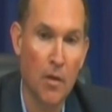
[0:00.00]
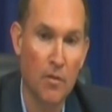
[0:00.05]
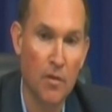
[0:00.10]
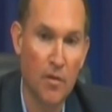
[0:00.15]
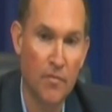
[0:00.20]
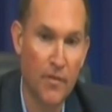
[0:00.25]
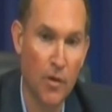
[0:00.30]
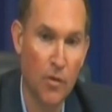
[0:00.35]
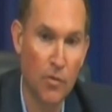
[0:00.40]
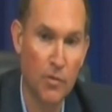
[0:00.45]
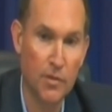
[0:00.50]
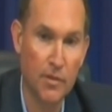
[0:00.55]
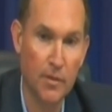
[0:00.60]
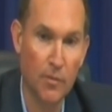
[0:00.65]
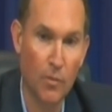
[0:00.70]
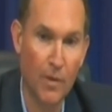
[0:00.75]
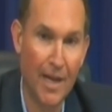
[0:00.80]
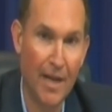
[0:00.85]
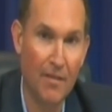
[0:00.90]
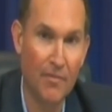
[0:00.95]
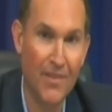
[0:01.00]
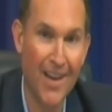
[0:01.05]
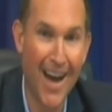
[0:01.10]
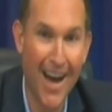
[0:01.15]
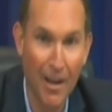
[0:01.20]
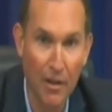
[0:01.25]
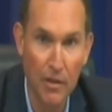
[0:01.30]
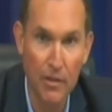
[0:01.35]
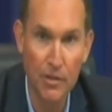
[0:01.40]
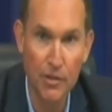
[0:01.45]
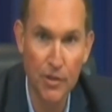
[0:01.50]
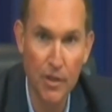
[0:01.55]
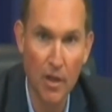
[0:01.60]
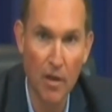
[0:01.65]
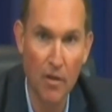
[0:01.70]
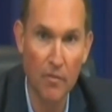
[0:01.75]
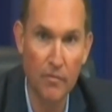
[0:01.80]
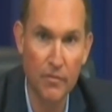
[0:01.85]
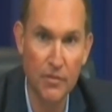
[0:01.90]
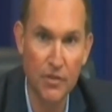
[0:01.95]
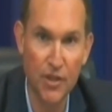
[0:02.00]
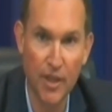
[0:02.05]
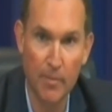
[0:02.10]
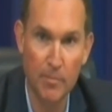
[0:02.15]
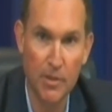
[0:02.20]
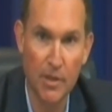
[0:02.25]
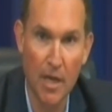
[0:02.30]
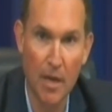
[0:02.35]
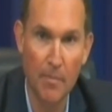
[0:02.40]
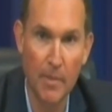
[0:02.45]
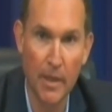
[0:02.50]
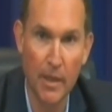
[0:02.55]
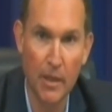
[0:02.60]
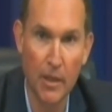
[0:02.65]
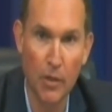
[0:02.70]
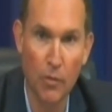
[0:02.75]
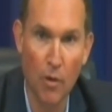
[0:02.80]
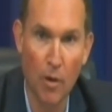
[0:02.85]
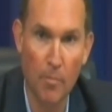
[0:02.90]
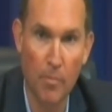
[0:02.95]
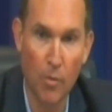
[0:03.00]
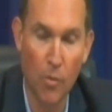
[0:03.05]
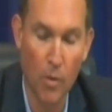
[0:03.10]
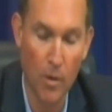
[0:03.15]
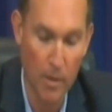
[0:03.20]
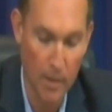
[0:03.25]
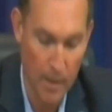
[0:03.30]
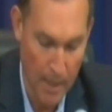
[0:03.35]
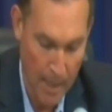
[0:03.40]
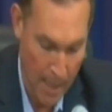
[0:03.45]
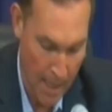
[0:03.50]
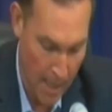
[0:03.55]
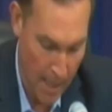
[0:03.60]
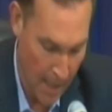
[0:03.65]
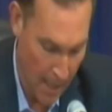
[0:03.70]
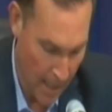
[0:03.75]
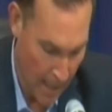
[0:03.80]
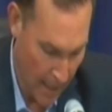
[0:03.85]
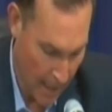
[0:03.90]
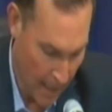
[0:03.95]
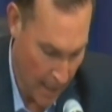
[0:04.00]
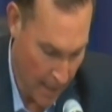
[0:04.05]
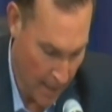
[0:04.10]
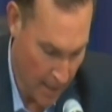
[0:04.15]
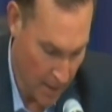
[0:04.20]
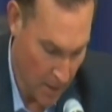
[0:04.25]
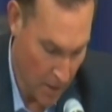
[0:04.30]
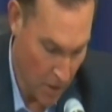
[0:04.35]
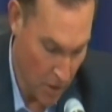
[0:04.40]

of folks that would have knowledge of ships coming into our port, and